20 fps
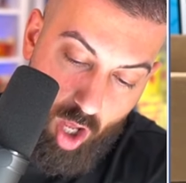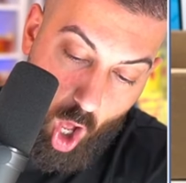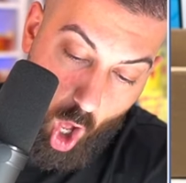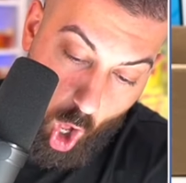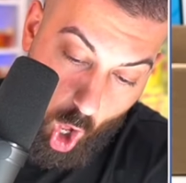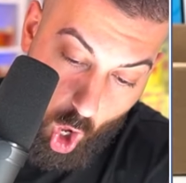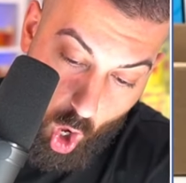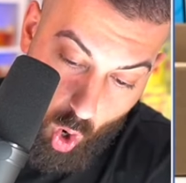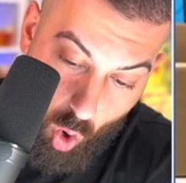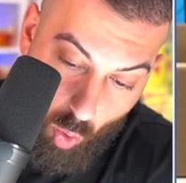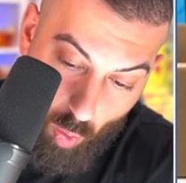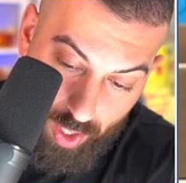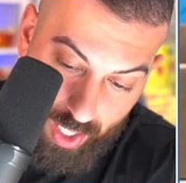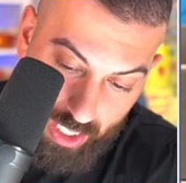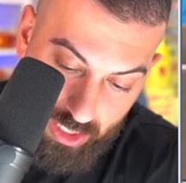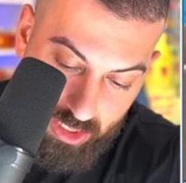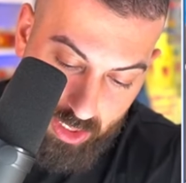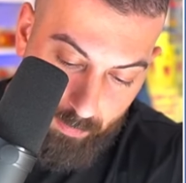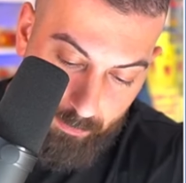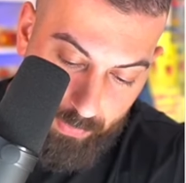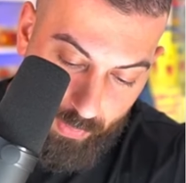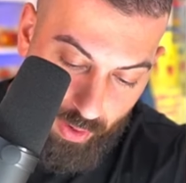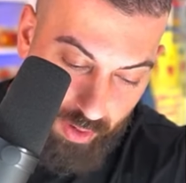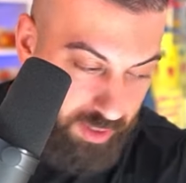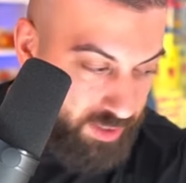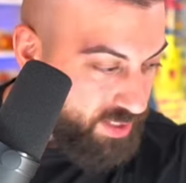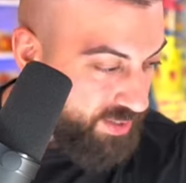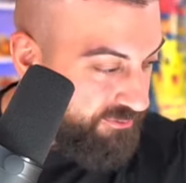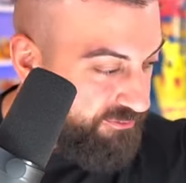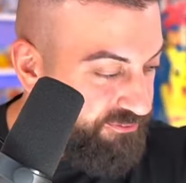Oh, we got the
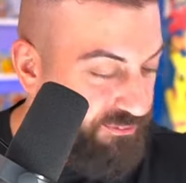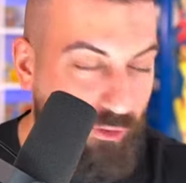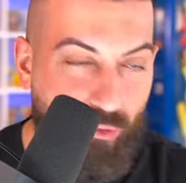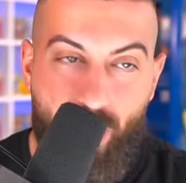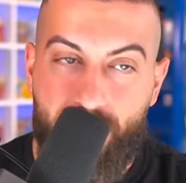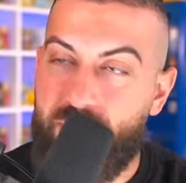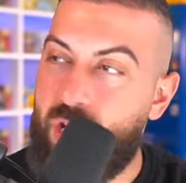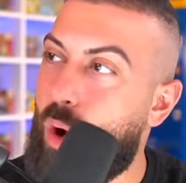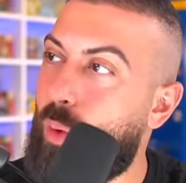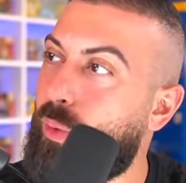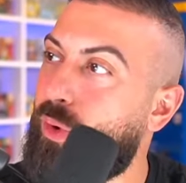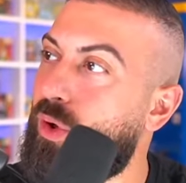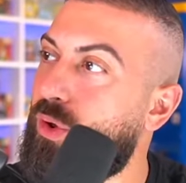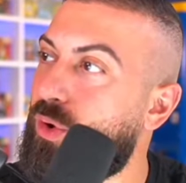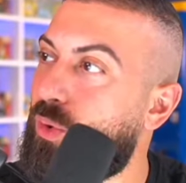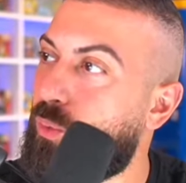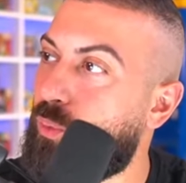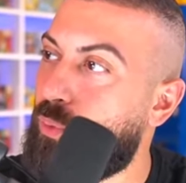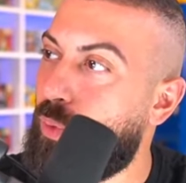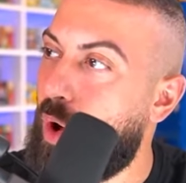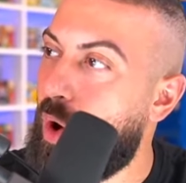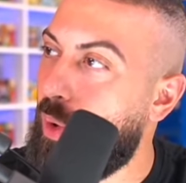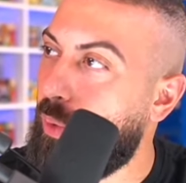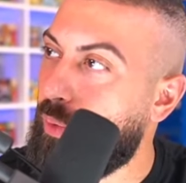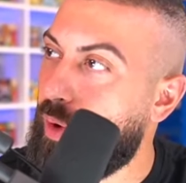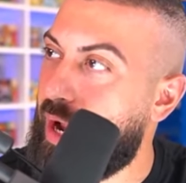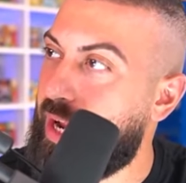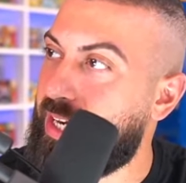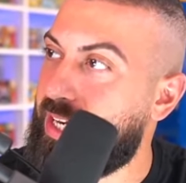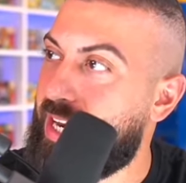Burns and Full. Yo, we're on a roll
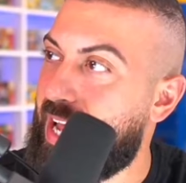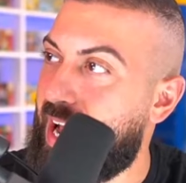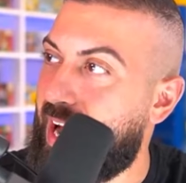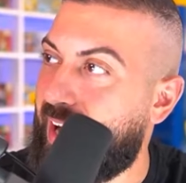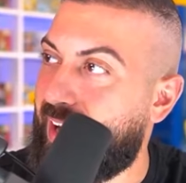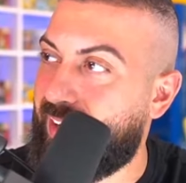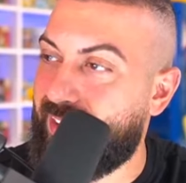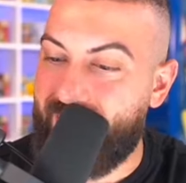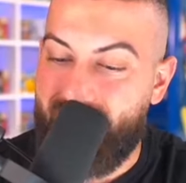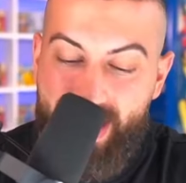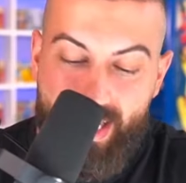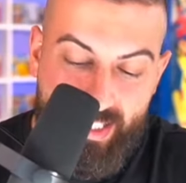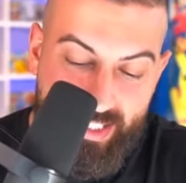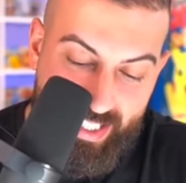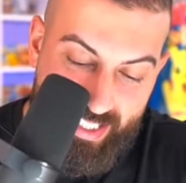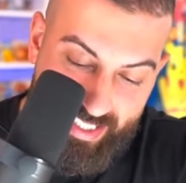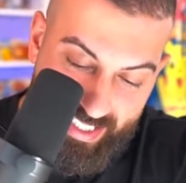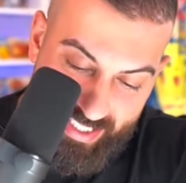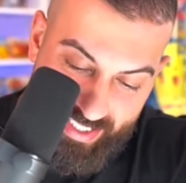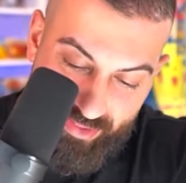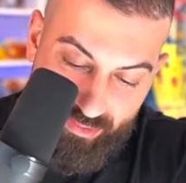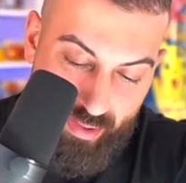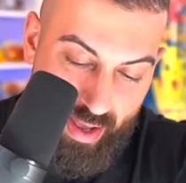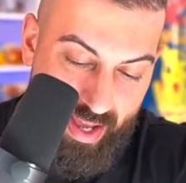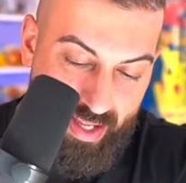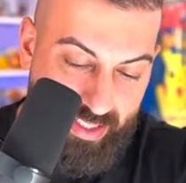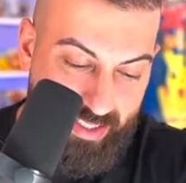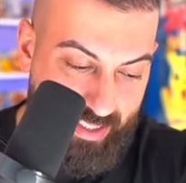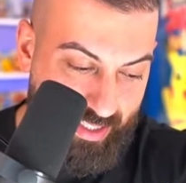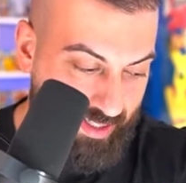right now. This is
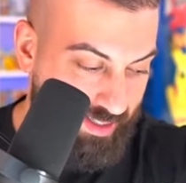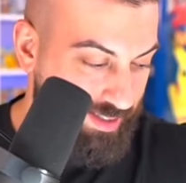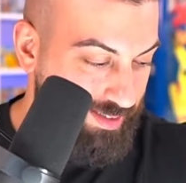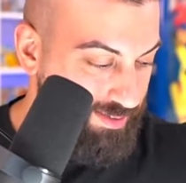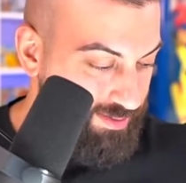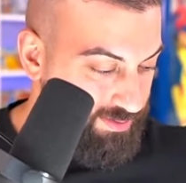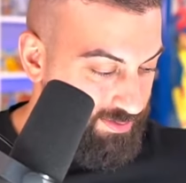amazing.